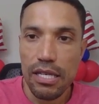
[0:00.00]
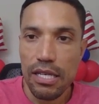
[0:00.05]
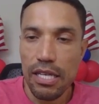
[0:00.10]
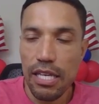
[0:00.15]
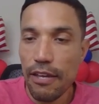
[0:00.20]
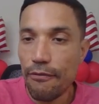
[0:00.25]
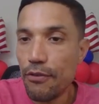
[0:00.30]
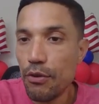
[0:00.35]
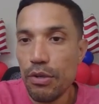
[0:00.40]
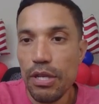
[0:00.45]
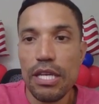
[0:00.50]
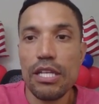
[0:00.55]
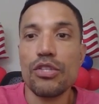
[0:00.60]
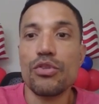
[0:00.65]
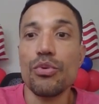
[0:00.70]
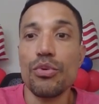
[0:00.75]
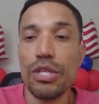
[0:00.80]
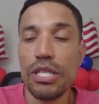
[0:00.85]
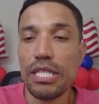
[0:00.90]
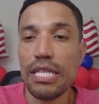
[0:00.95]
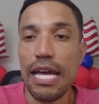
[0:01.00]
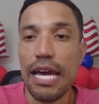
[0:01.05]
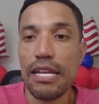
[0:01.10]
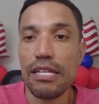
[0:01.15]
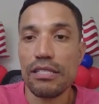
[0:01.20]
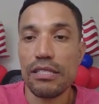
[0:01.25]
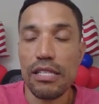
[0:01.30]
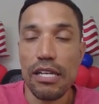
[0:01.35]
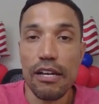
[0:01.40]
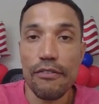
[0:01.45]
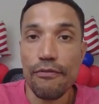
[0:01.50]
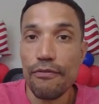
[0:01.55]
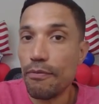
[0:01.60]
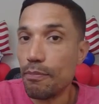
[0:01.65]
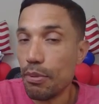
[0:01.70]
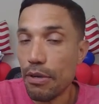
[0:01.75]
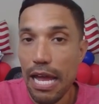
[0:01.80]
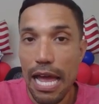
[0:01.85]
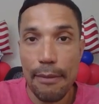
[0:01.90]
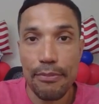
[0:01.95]
if you didn't do this kind of stuff,
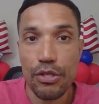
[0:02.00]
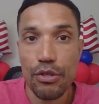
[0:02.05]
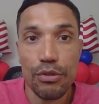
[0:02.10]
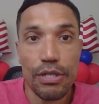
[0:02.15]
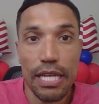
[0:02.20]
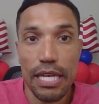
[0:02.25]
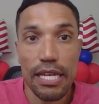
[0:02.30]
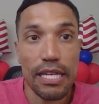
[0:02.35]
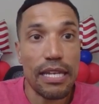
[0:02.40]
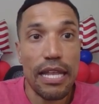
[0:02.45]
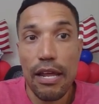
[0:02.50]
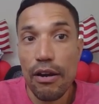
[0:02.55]
perhaps you did.